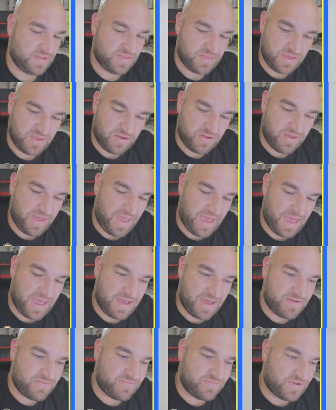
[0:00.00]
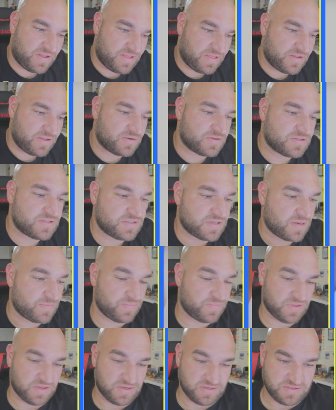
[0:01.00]
they all have a little
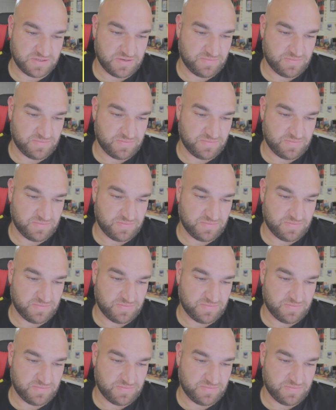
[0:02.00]
something.